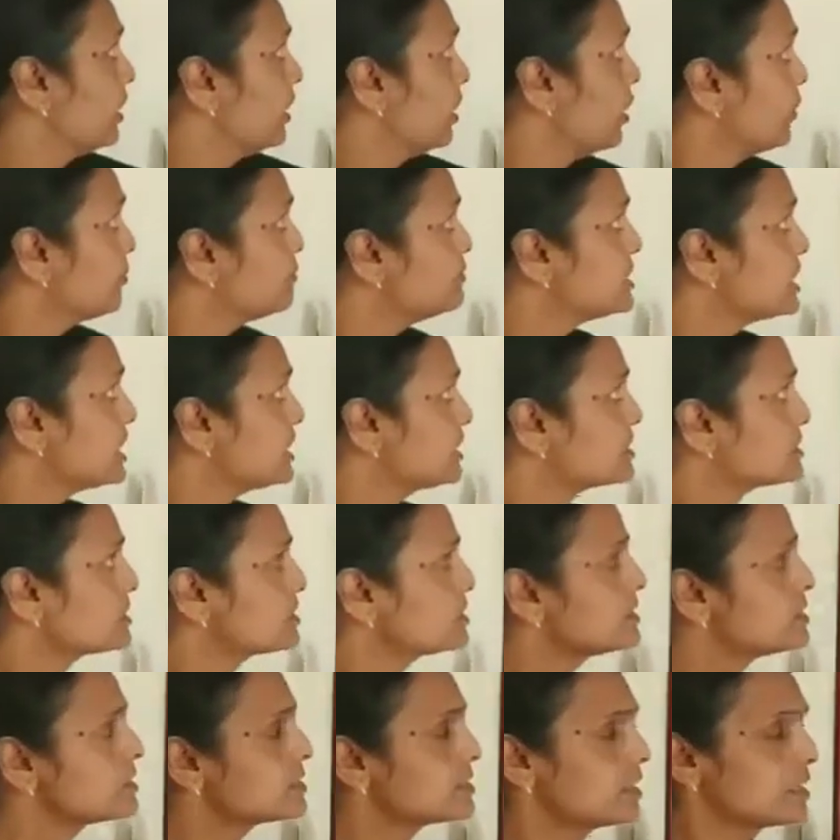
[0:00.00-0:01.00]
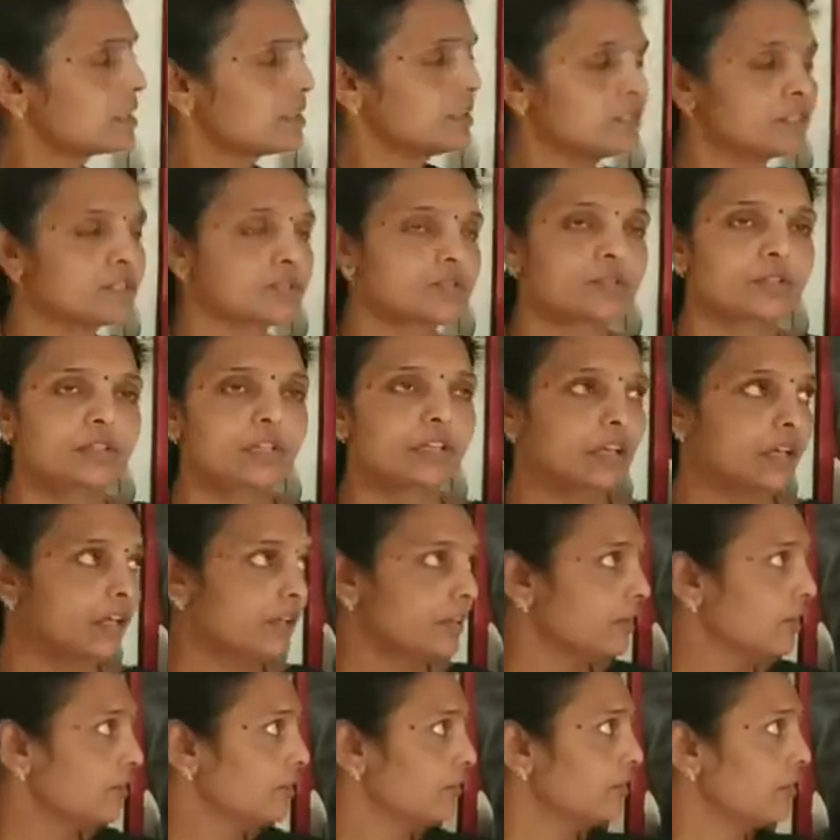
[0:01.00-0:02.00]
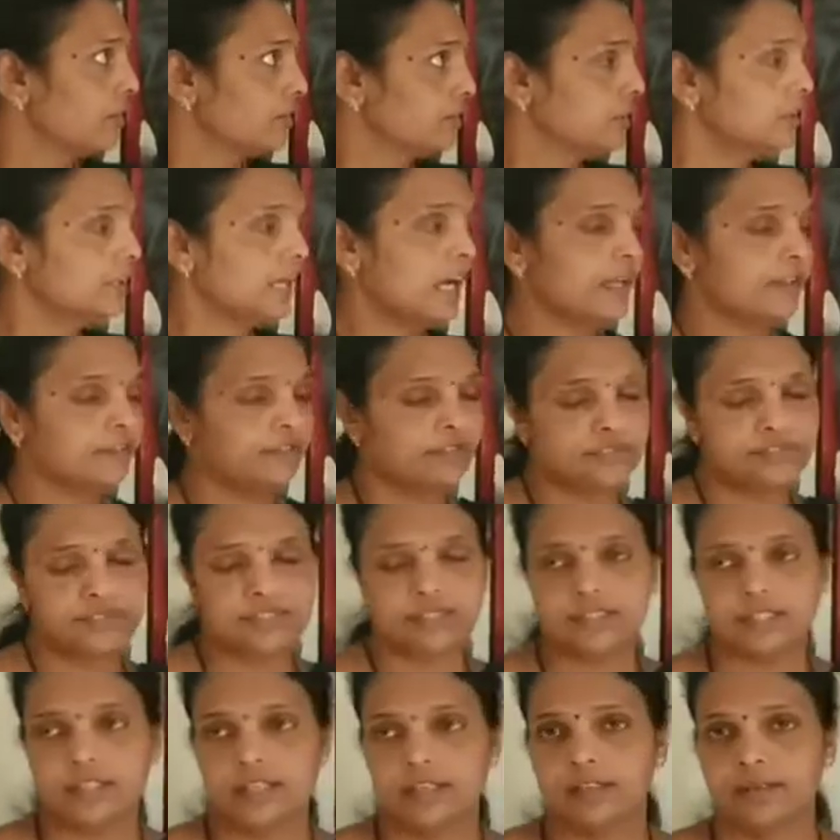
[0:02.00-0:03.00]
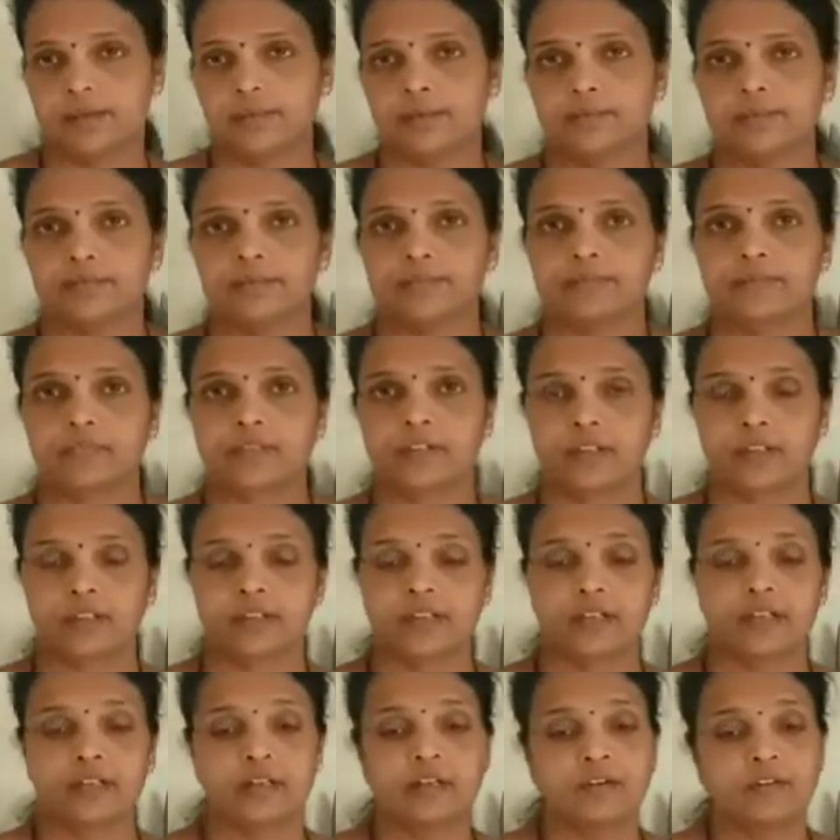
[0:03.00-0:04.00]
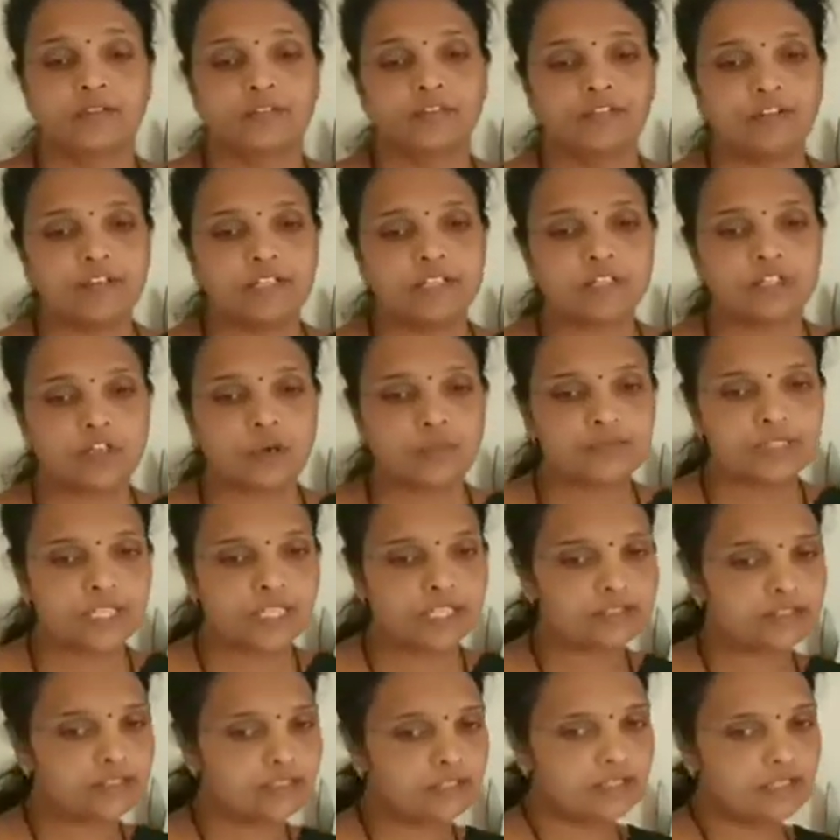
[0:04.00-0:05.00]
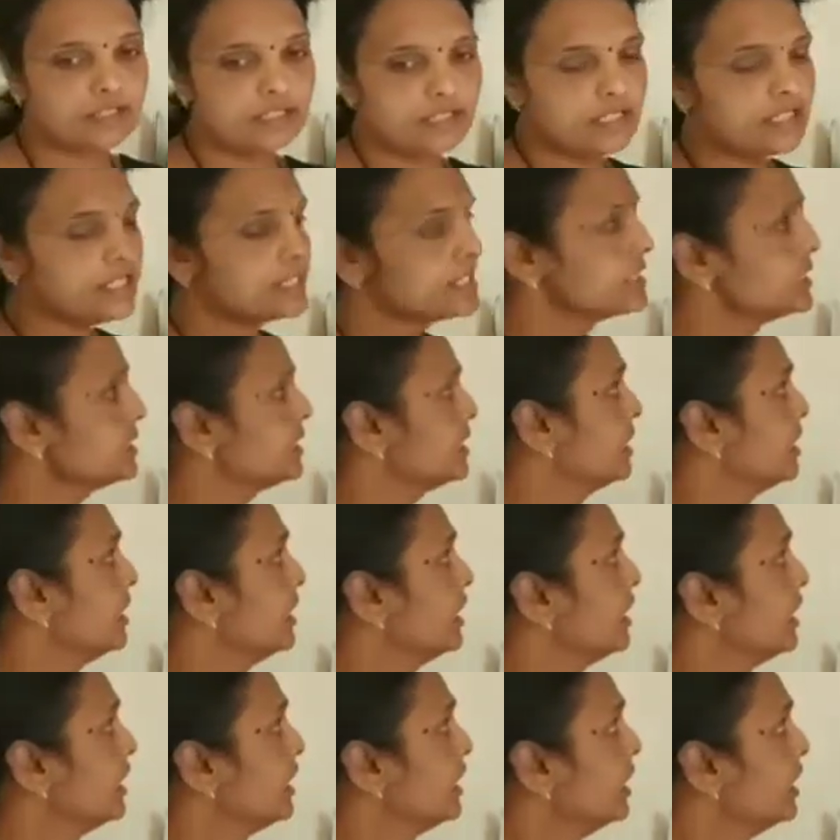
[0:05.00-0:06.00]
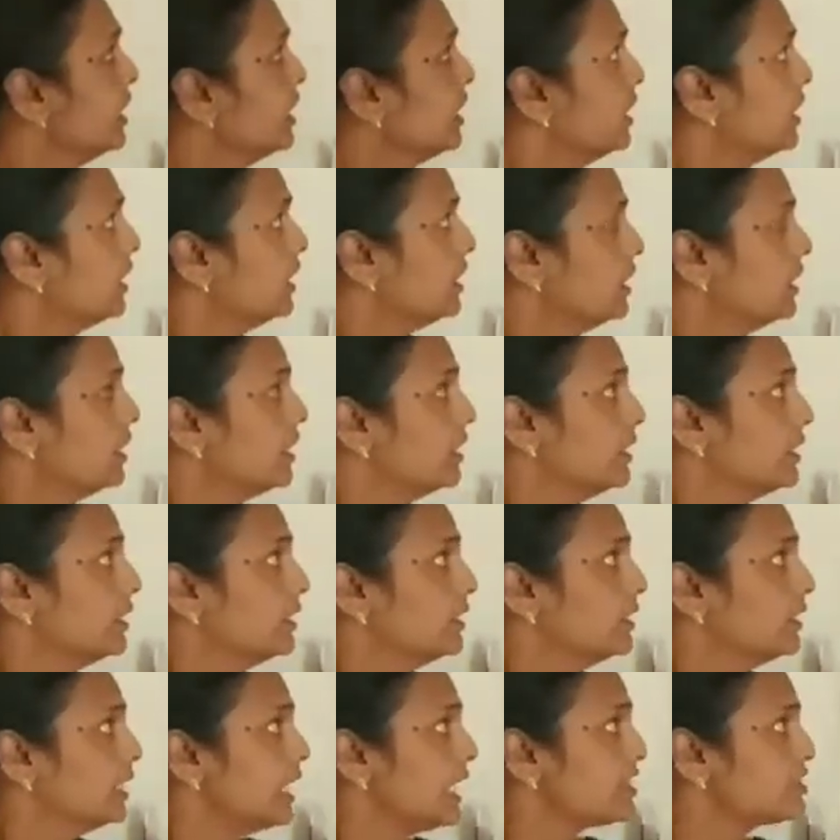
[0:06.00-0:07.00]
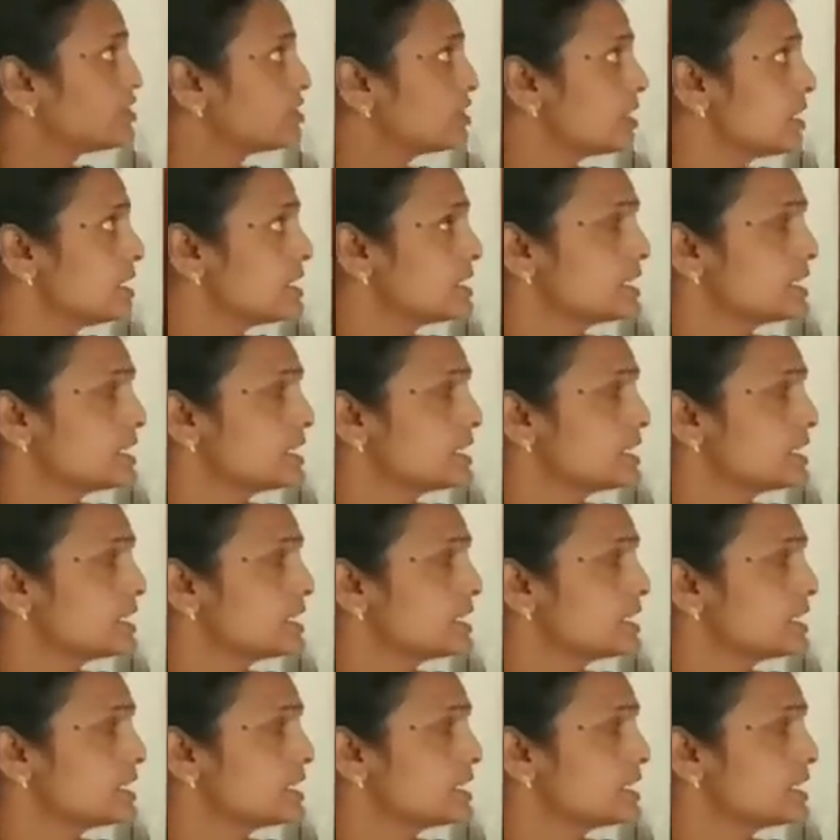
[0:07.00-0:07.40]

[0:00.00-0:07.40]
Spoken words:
objections are also there for the Darwin's theory. First objection is, natural